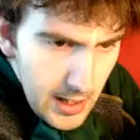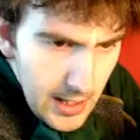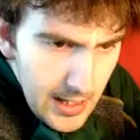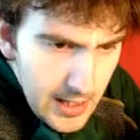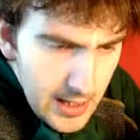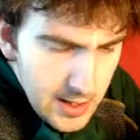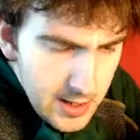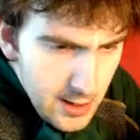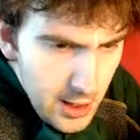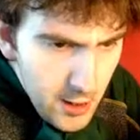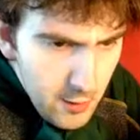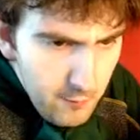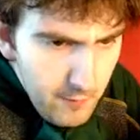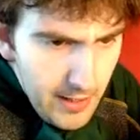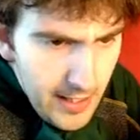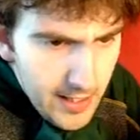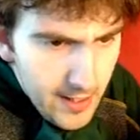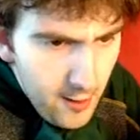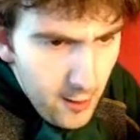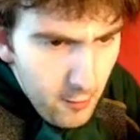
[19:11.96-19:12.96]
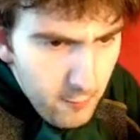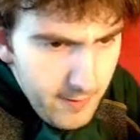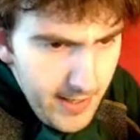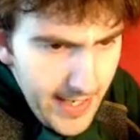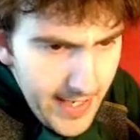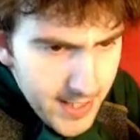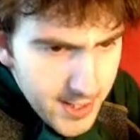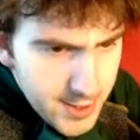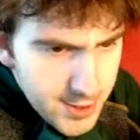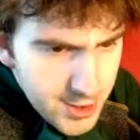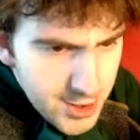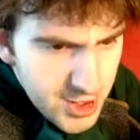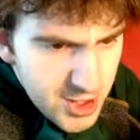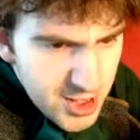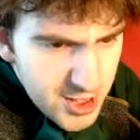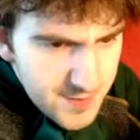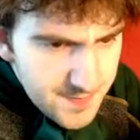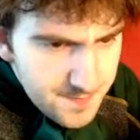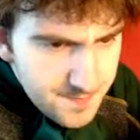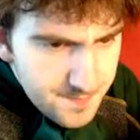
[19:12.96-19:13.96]
A Clockwork
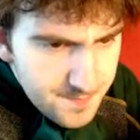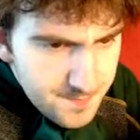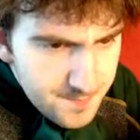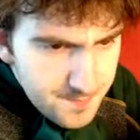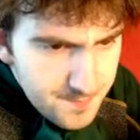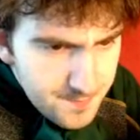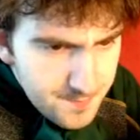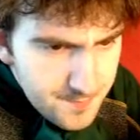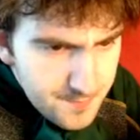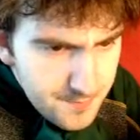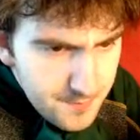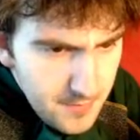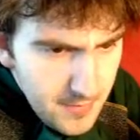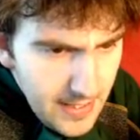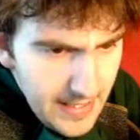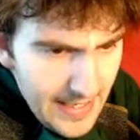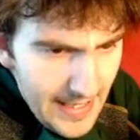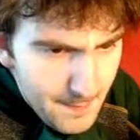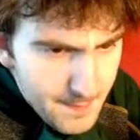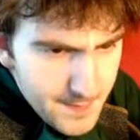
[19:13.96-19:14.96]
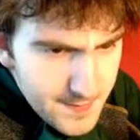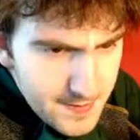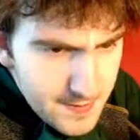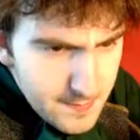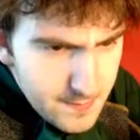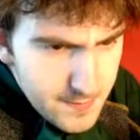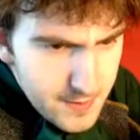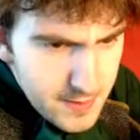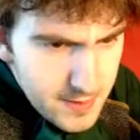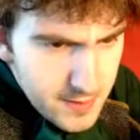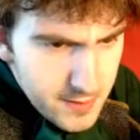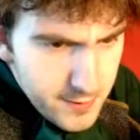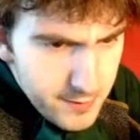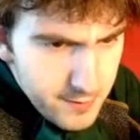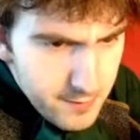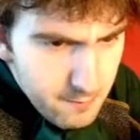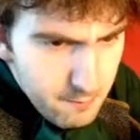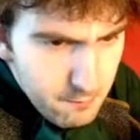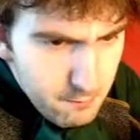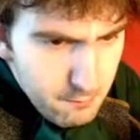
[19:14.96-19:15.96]
Orange.
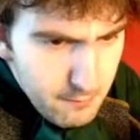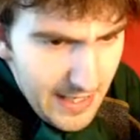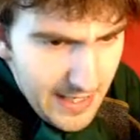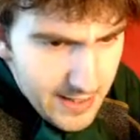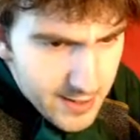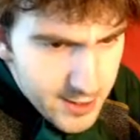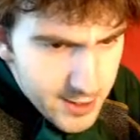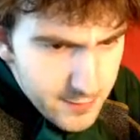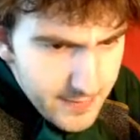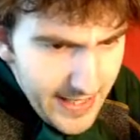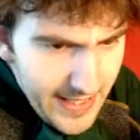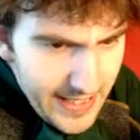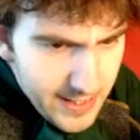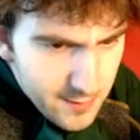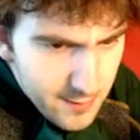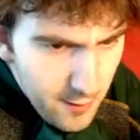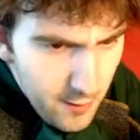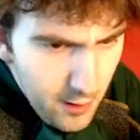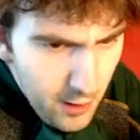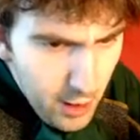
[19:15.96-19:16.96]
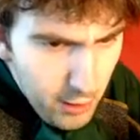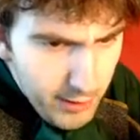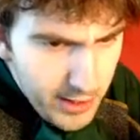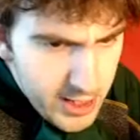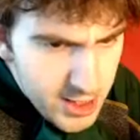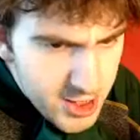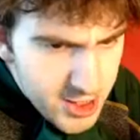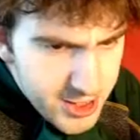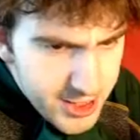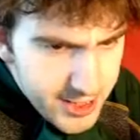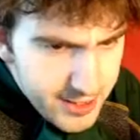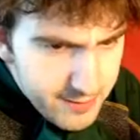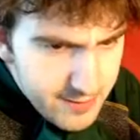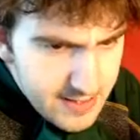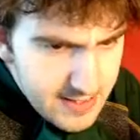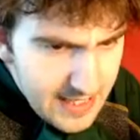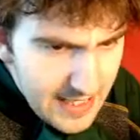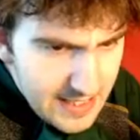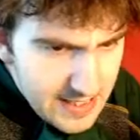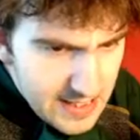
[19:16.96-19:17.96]
Absolute Mandarin, orange
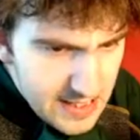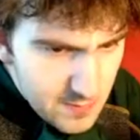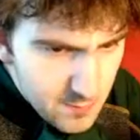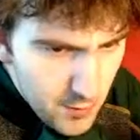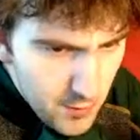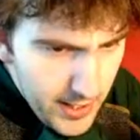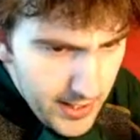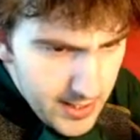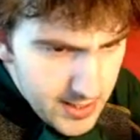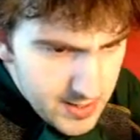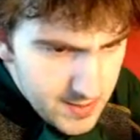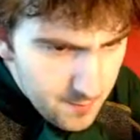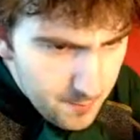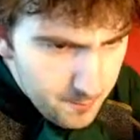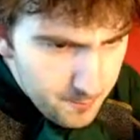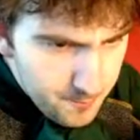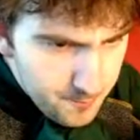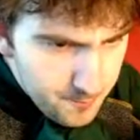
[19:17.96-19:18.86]
juice and Sprite.